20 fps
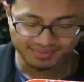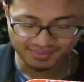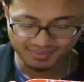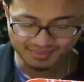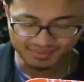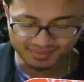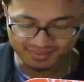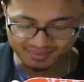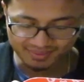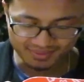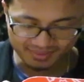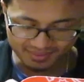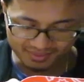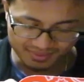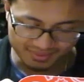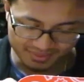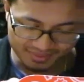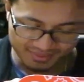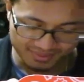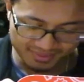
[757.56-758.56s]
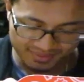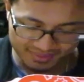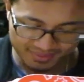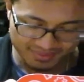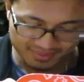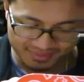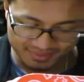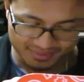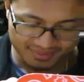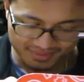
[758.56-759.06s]

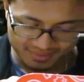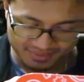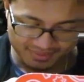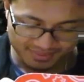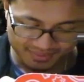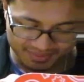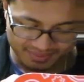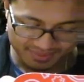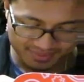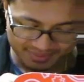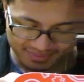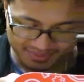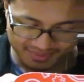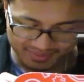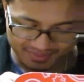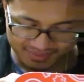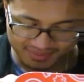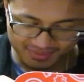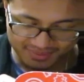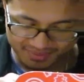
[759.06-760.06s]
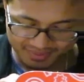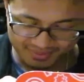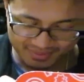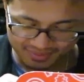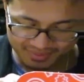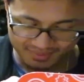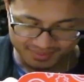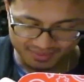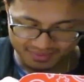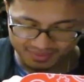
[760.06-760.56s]

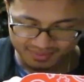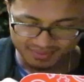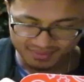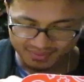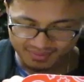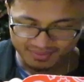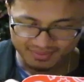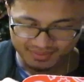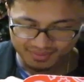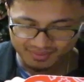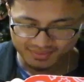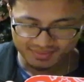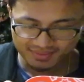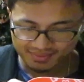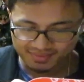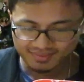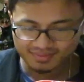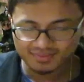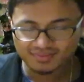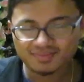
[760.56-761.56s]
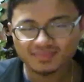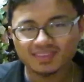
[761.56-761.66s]
The person shown says nothing.